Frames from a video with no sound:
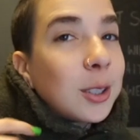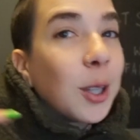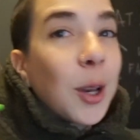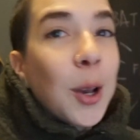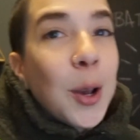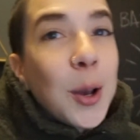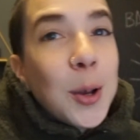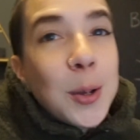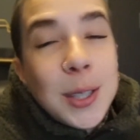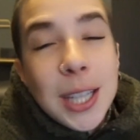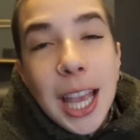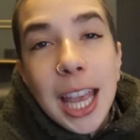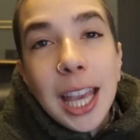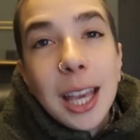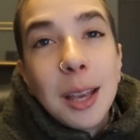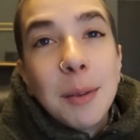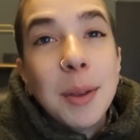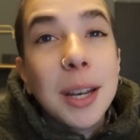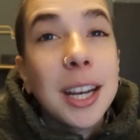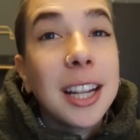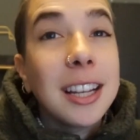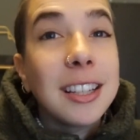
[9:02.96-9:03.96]
So take
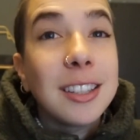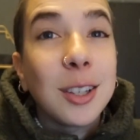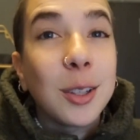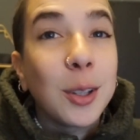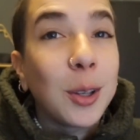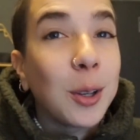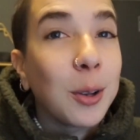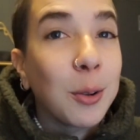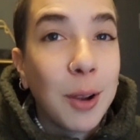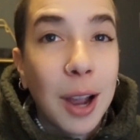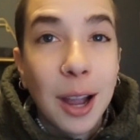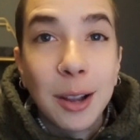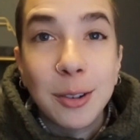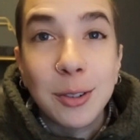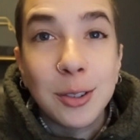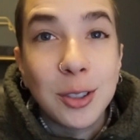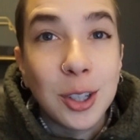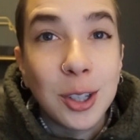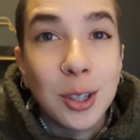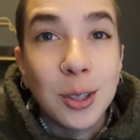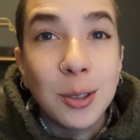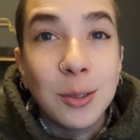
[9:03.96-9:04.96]
a minute to look
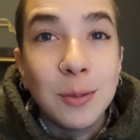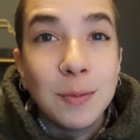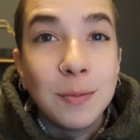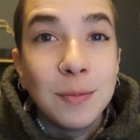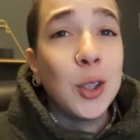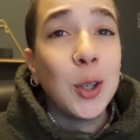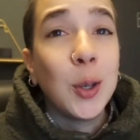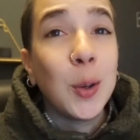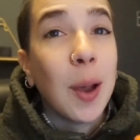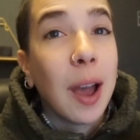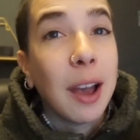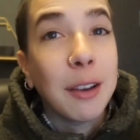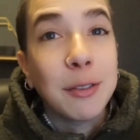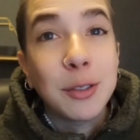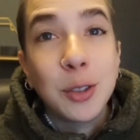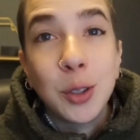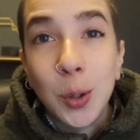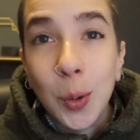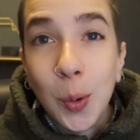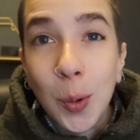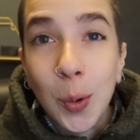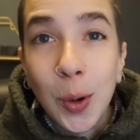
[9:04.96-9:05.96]
around you. Do you have
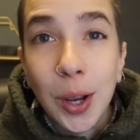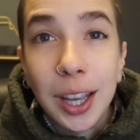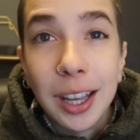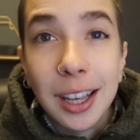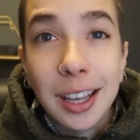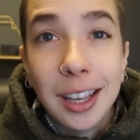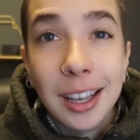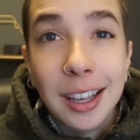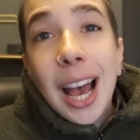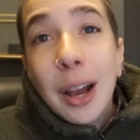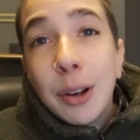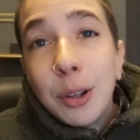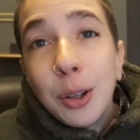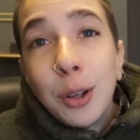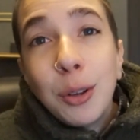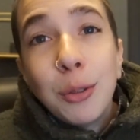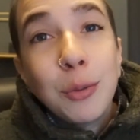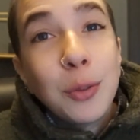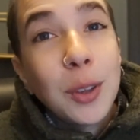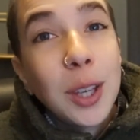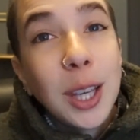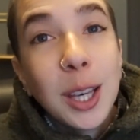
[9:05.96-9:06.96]
joy? How do
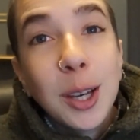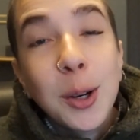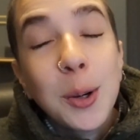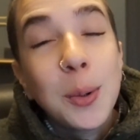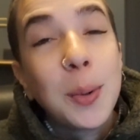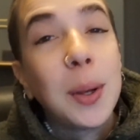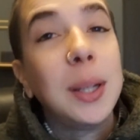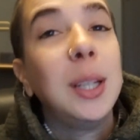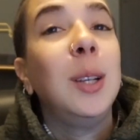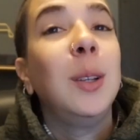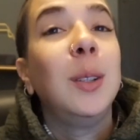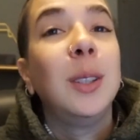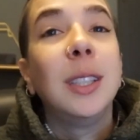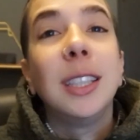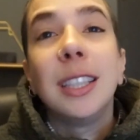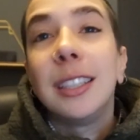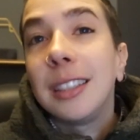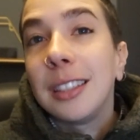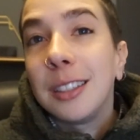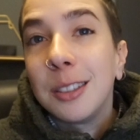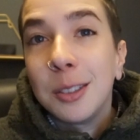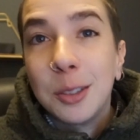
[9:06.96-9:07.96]
you feel when you
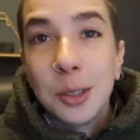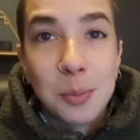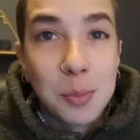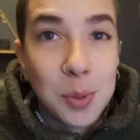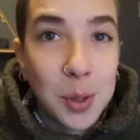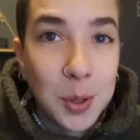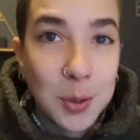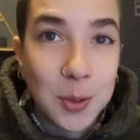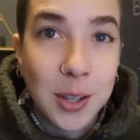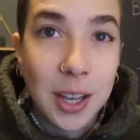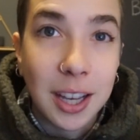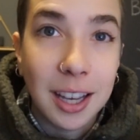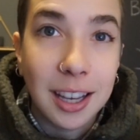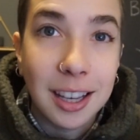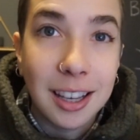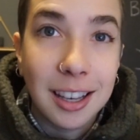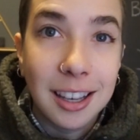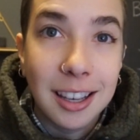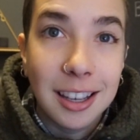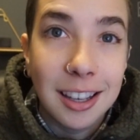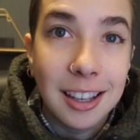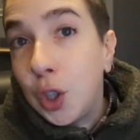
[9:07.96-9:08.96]
listen to
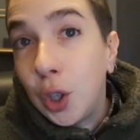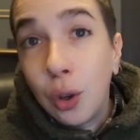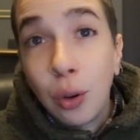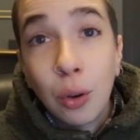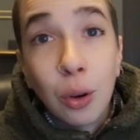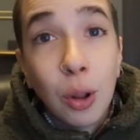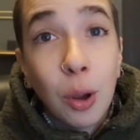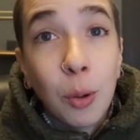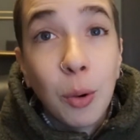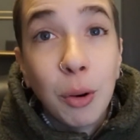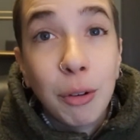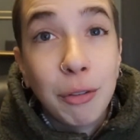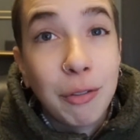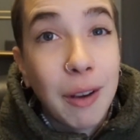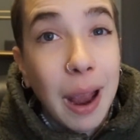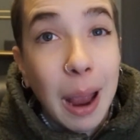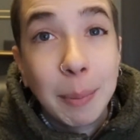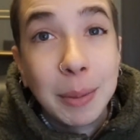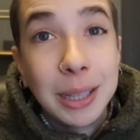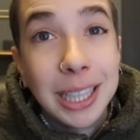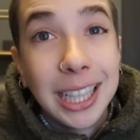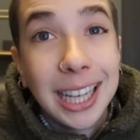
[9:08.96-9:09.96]
music? Do you know what
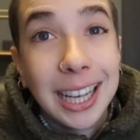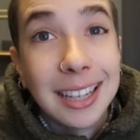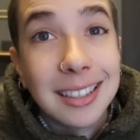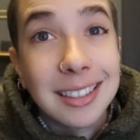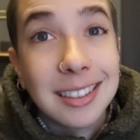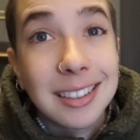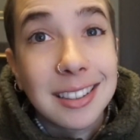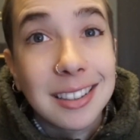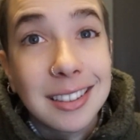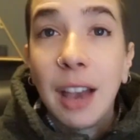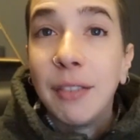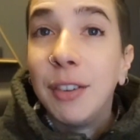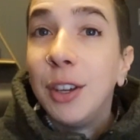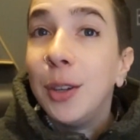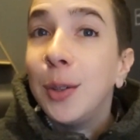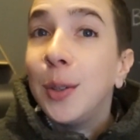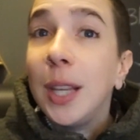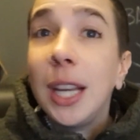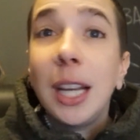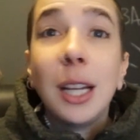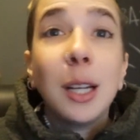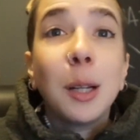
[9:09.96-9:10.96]
family is? Have you
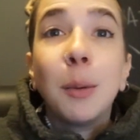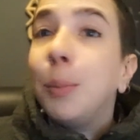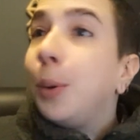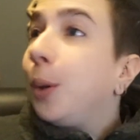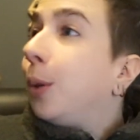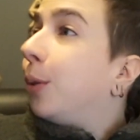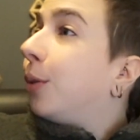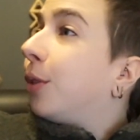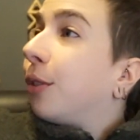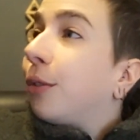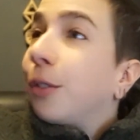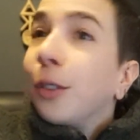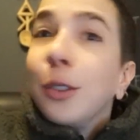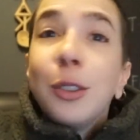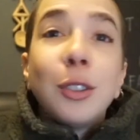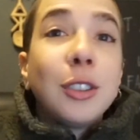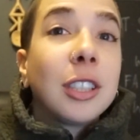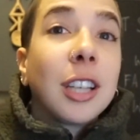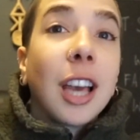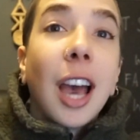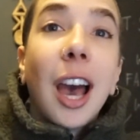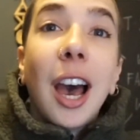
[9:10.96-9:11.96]
seen a beautiful
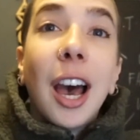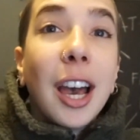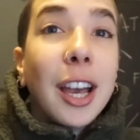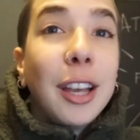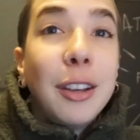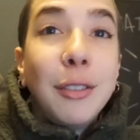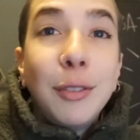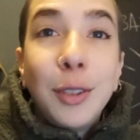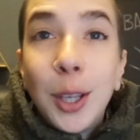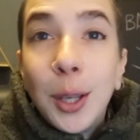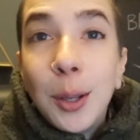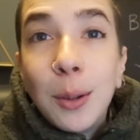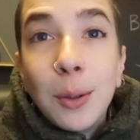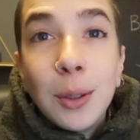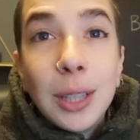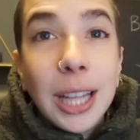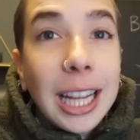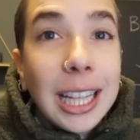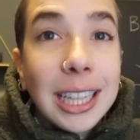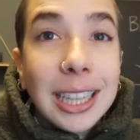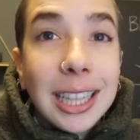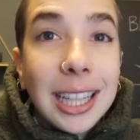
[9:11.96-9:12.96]
sky view
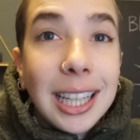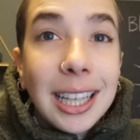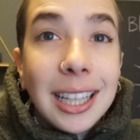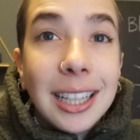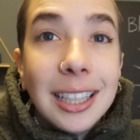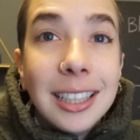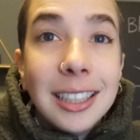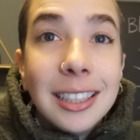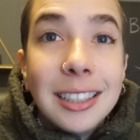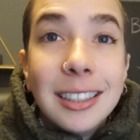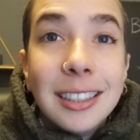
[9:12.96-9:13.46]
lately?